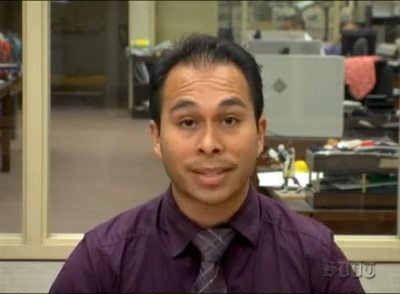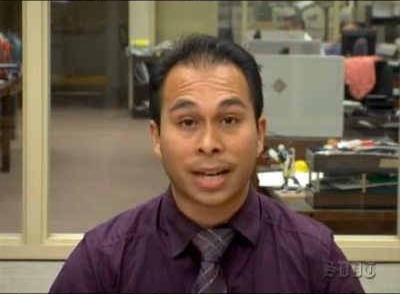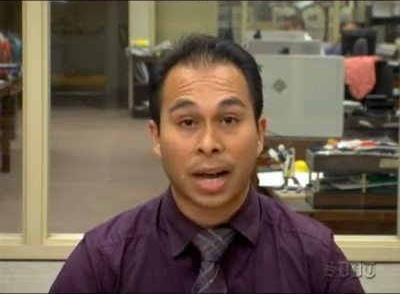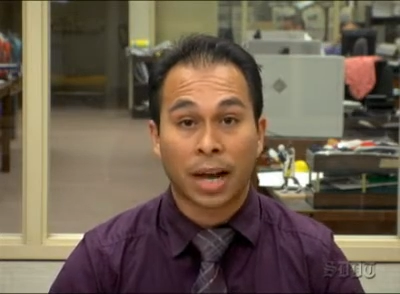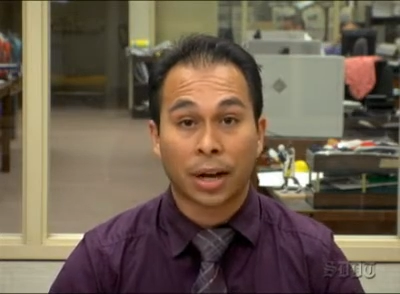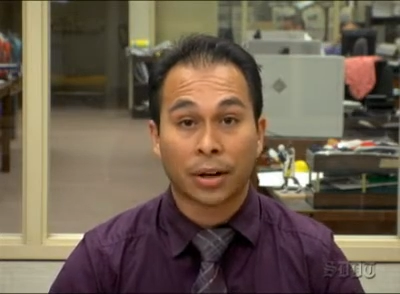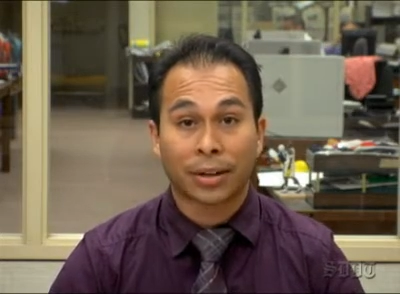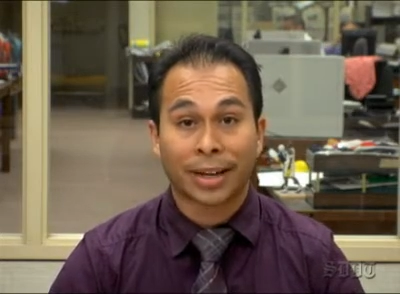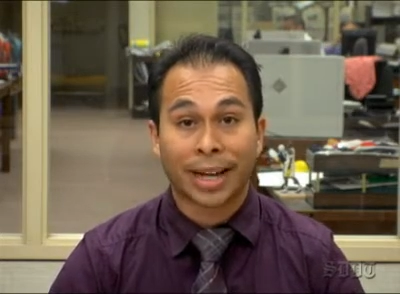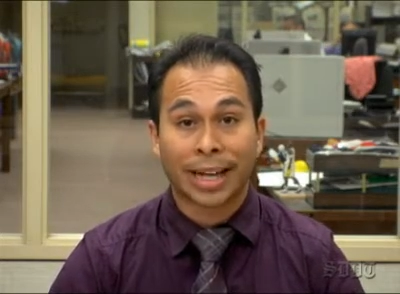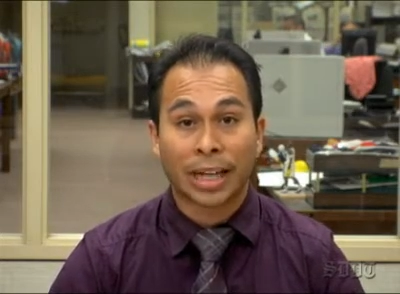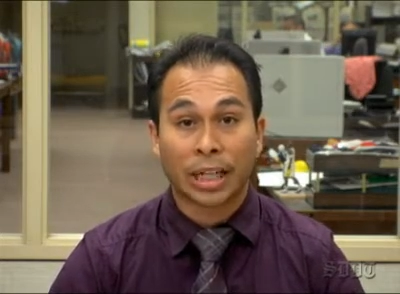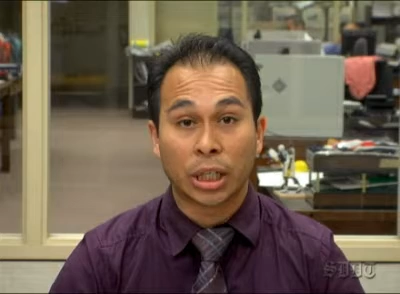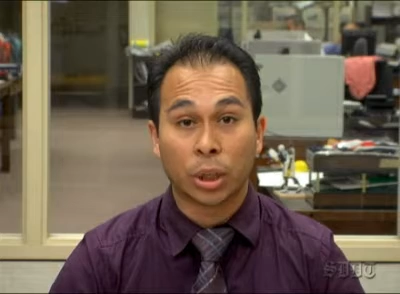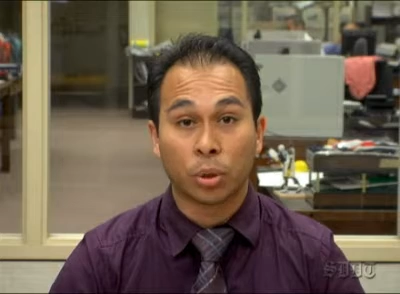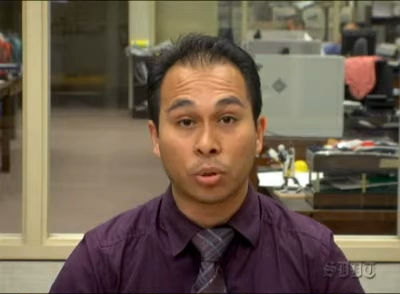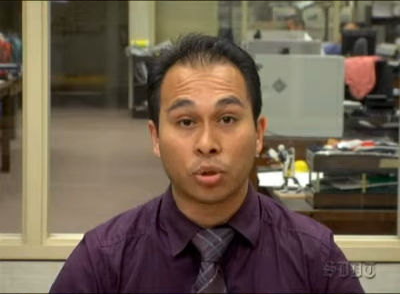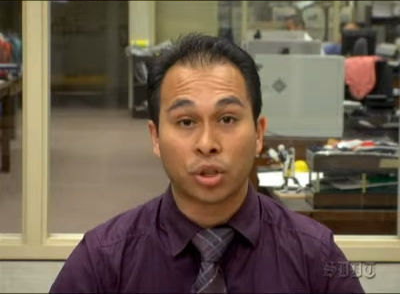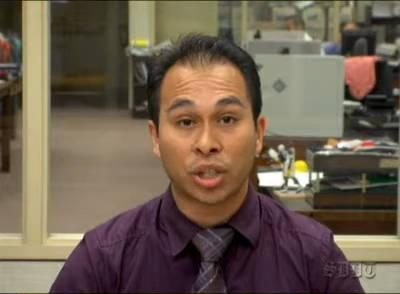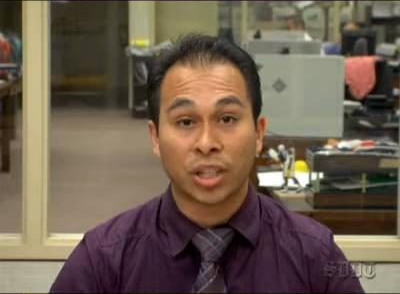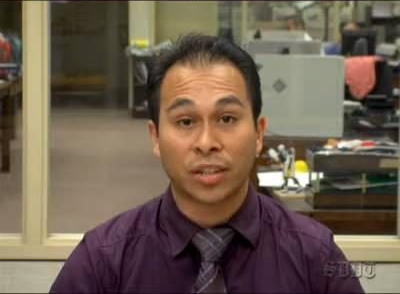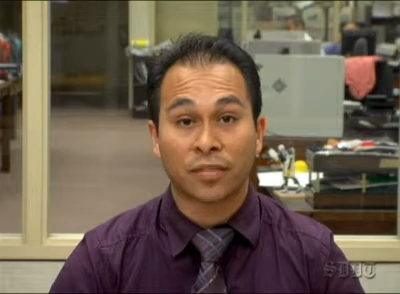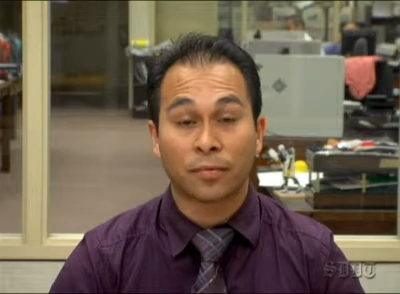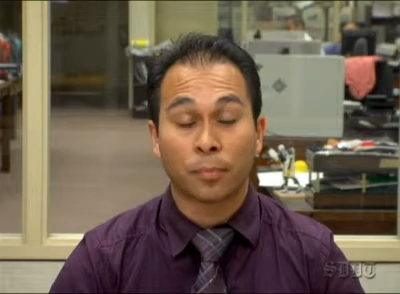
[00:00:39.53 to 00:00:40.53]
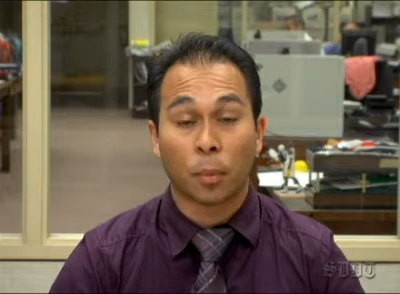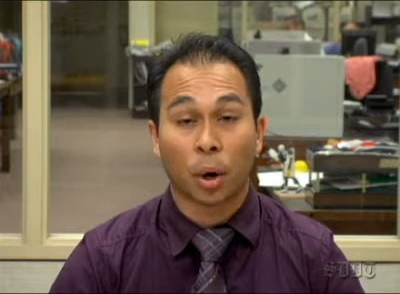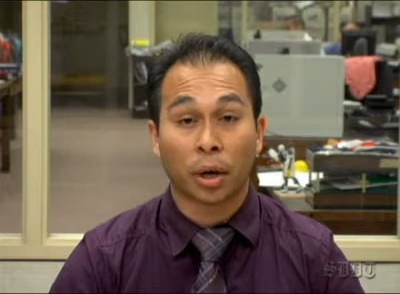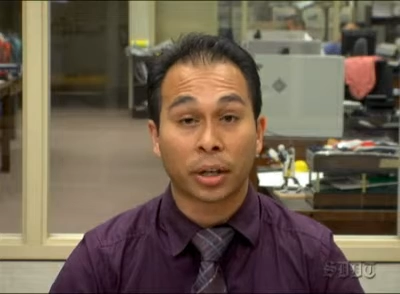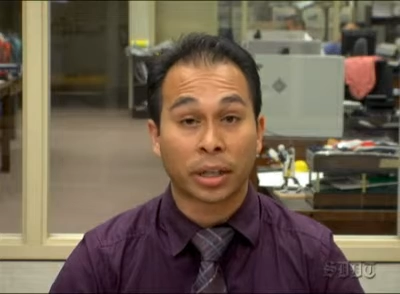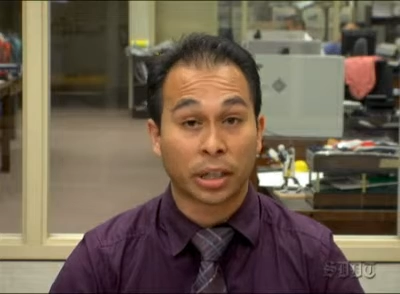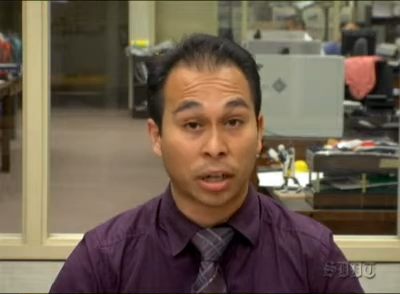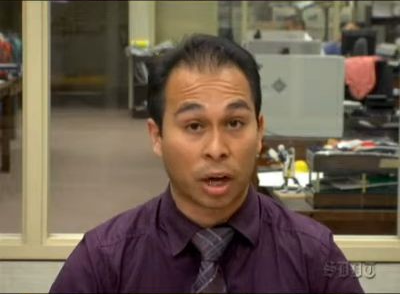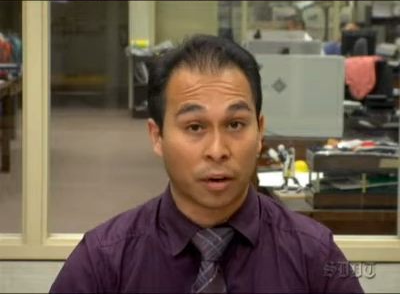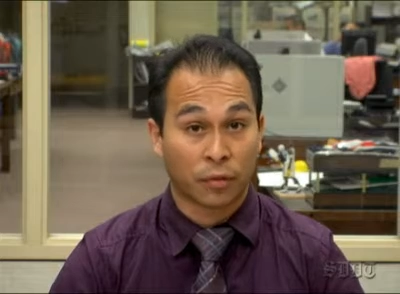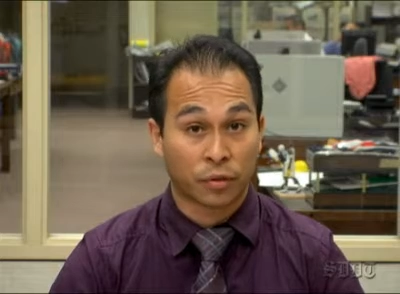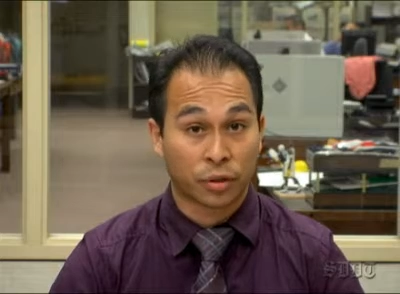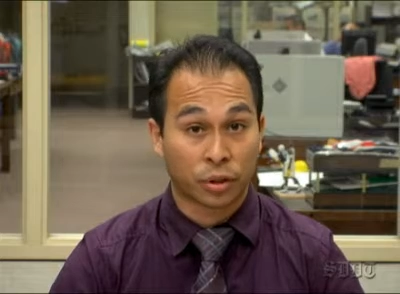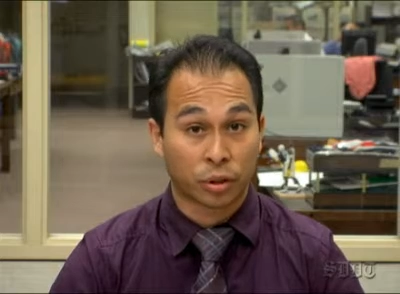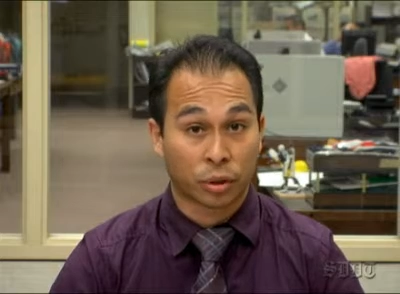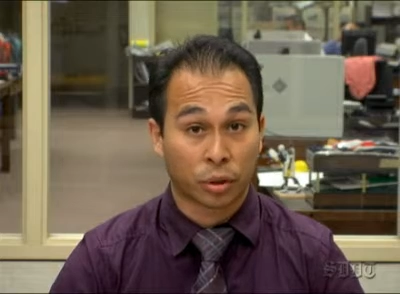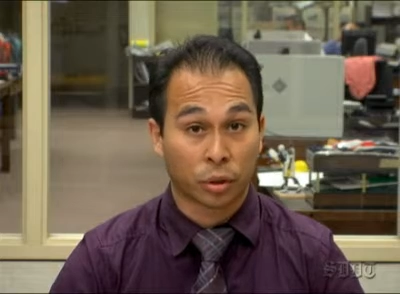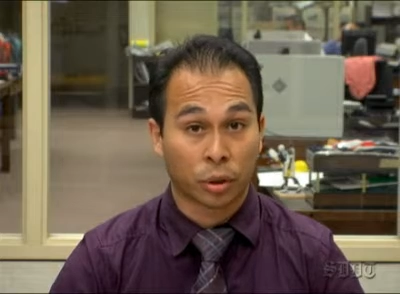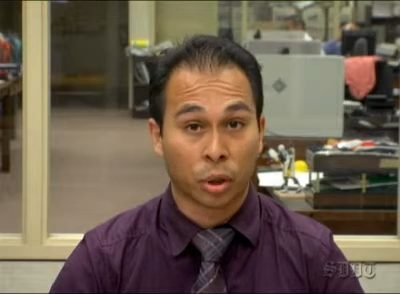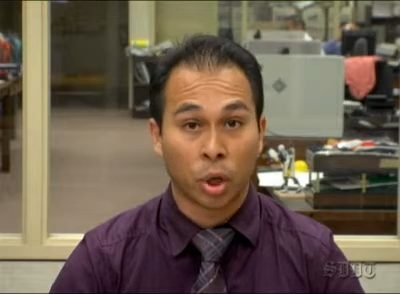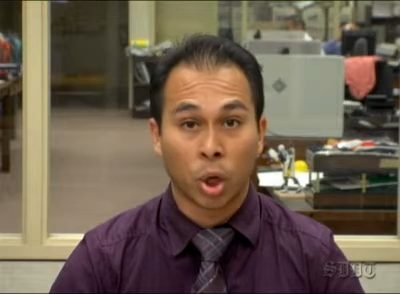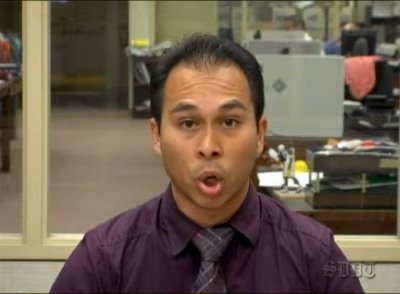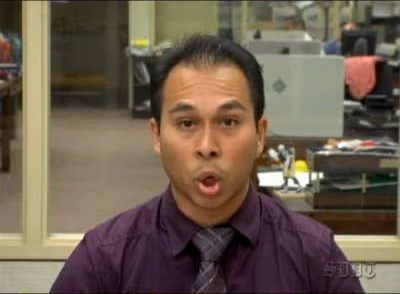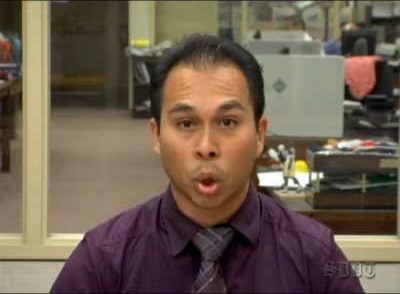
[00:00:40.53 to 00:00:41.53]
hired a new chief marketing
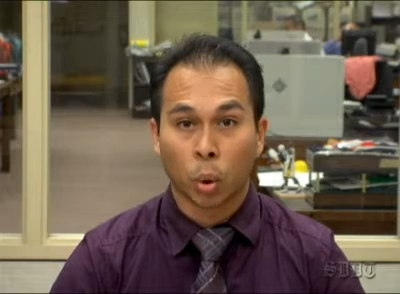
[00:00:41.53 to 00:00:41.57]
officer